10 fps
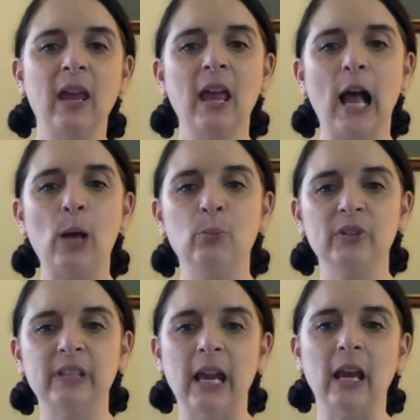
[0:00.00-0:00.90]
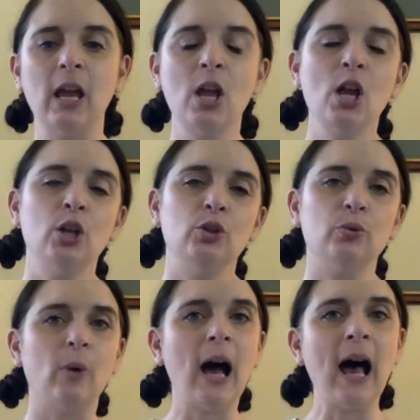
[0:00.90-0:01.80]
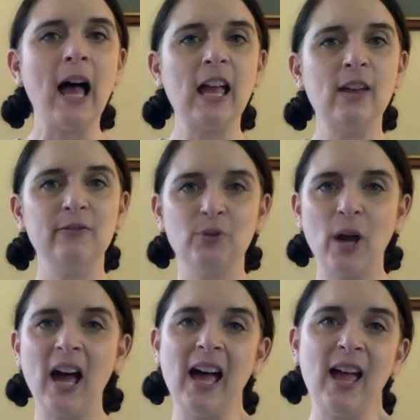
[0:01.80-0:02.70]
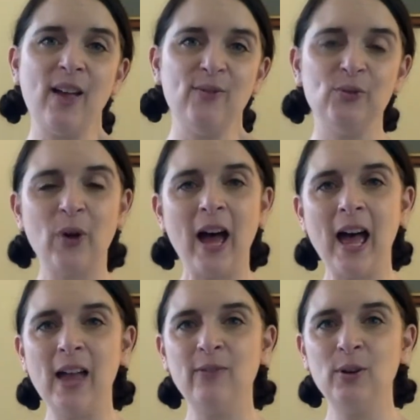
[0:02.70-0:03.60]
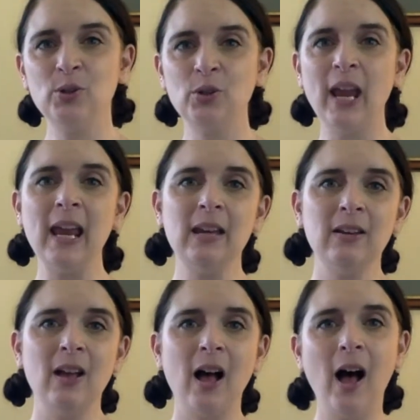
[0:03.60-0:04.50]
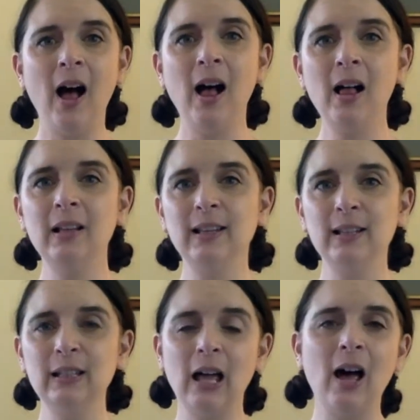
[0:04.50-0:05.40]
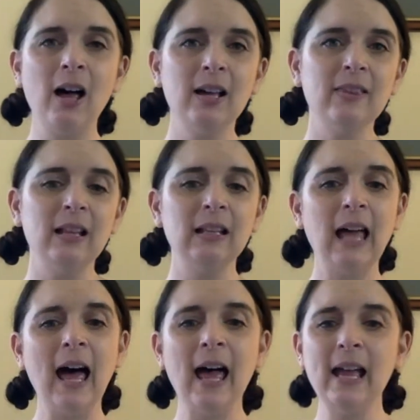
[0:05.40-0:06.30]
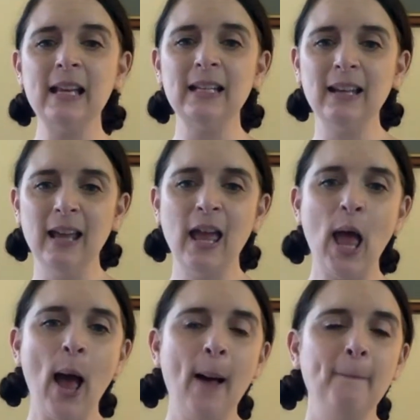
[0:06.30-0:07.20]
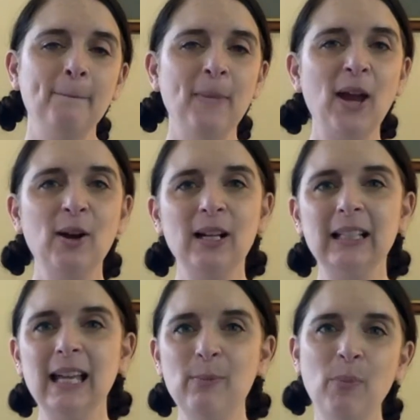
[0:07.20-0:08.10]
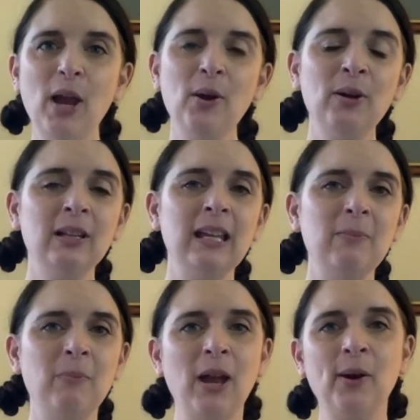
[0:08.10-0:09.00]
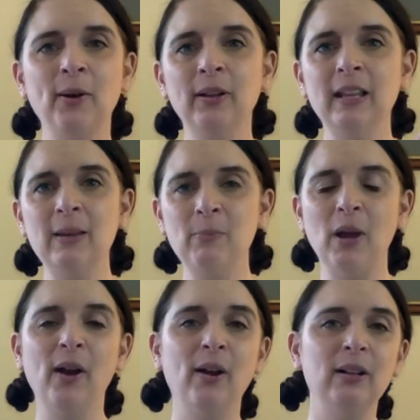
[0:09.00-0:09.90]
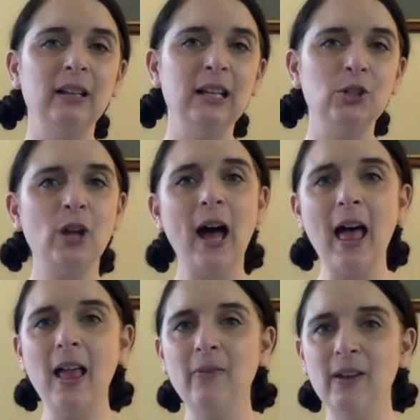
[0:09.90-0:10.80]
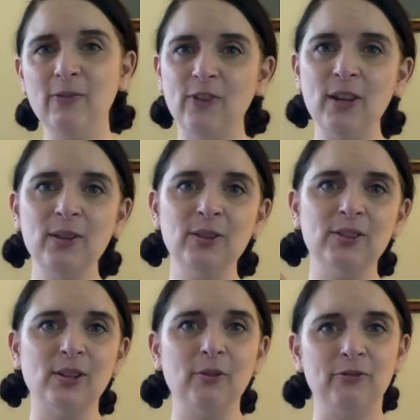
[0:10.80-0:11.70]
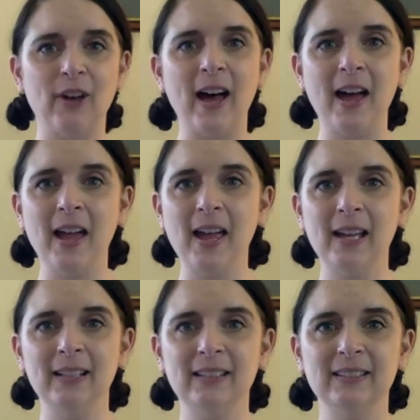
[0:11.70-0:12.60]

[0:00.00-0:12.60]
And we'll sing, drive, drive, drive your train all along the line. Merrily, merrily, merrily, merrily, driving feels so fine.